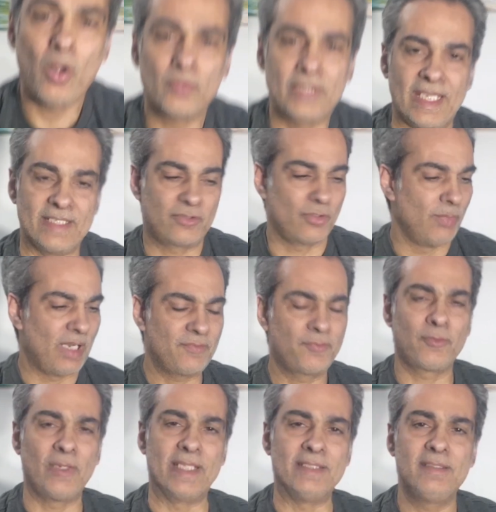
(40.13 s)
Okay, so my
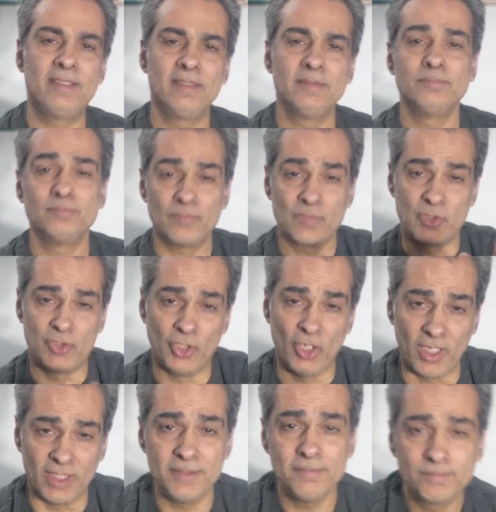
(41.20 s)
friend,
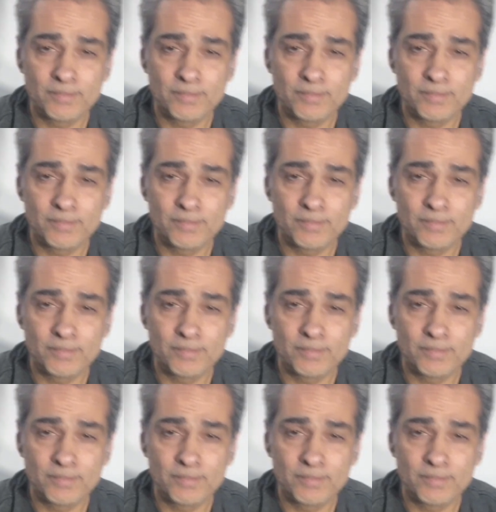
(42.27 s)
John,